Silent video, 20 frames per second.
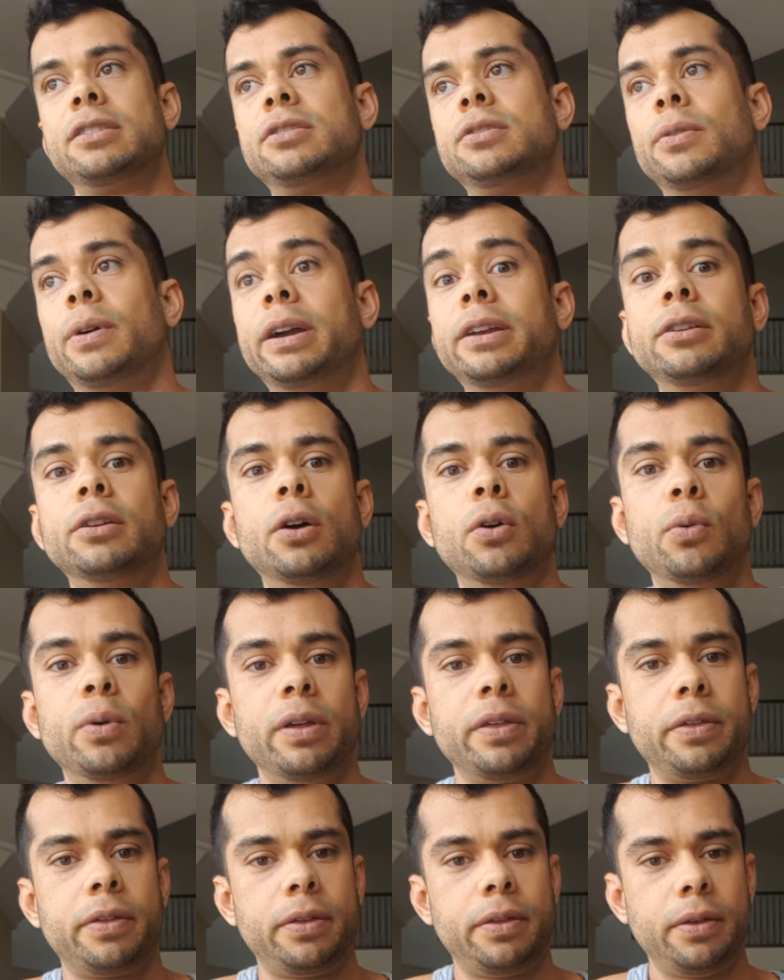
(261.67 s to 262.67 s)
So I know
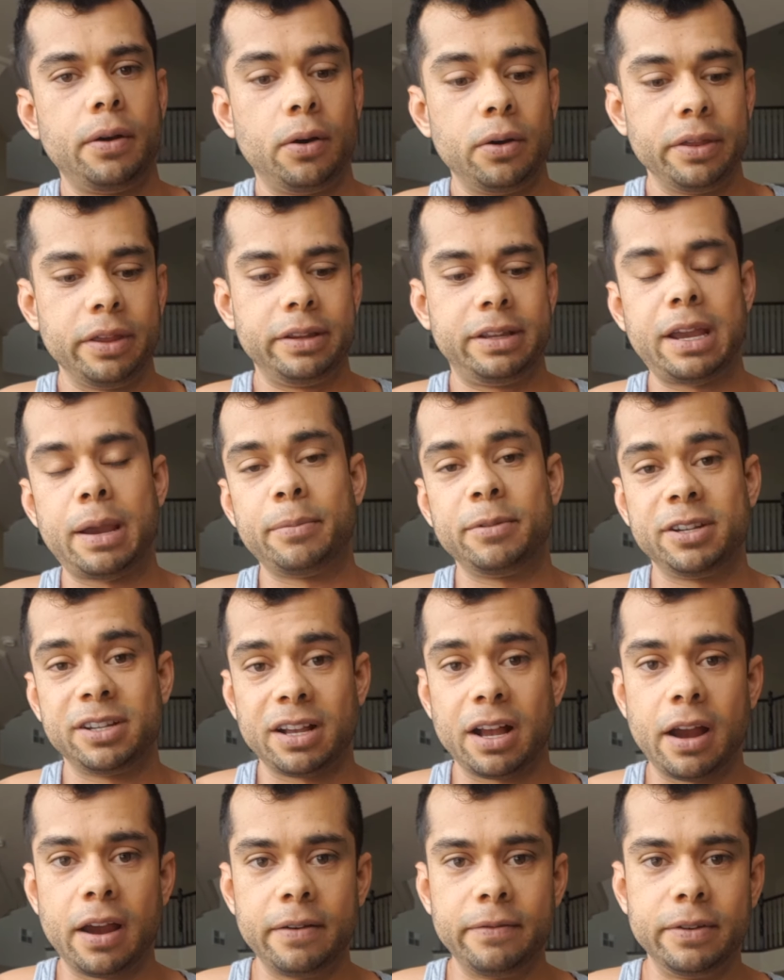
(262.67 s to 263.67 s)
with all the damage
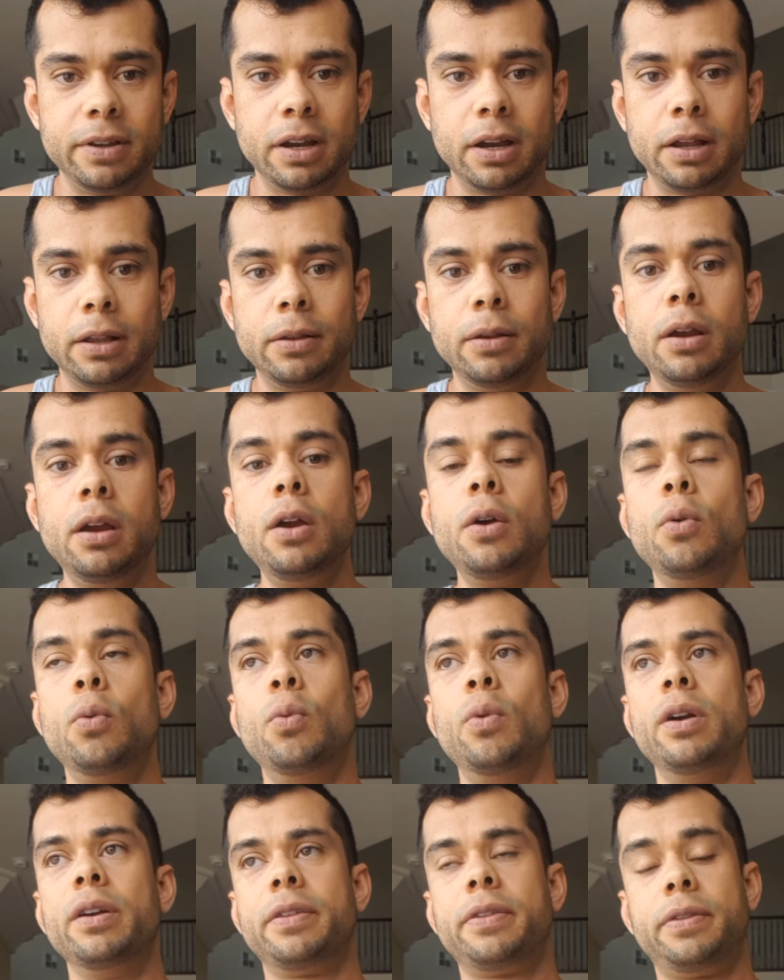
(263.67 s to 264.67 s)
that I've done
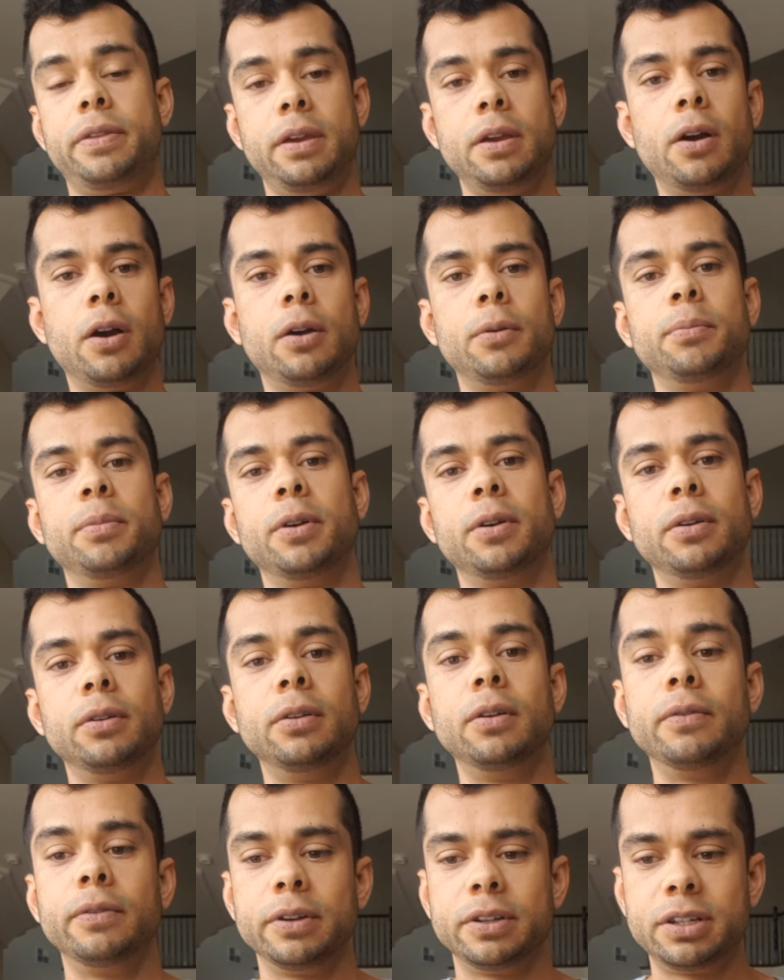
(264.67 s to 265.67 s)
with the heartburn
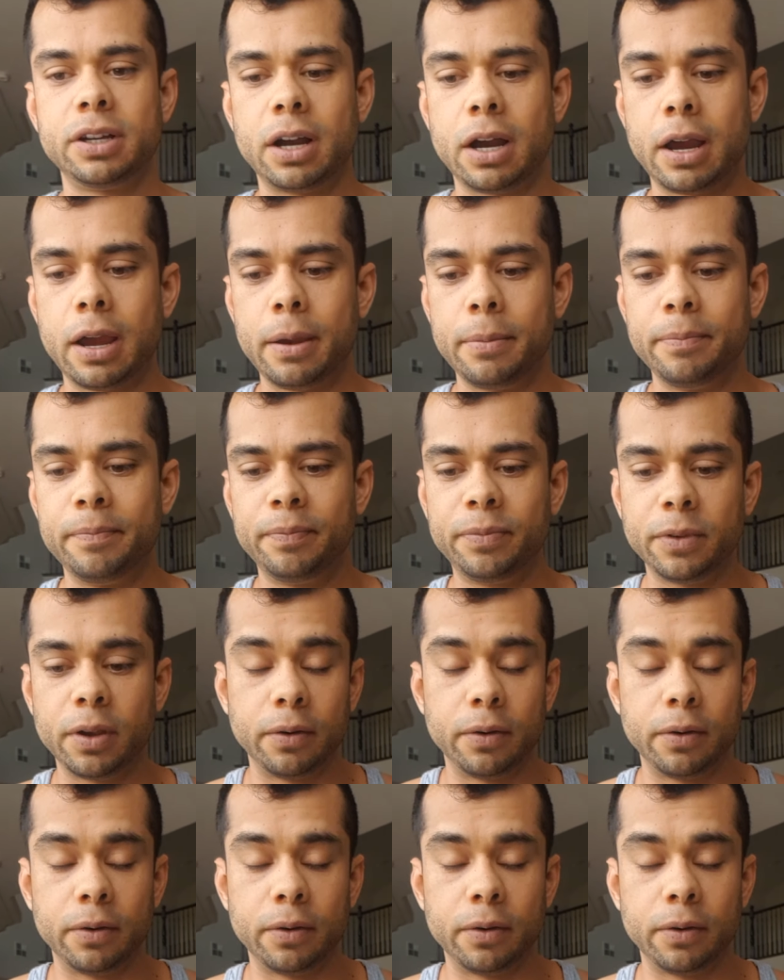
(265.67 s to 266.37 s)
over time,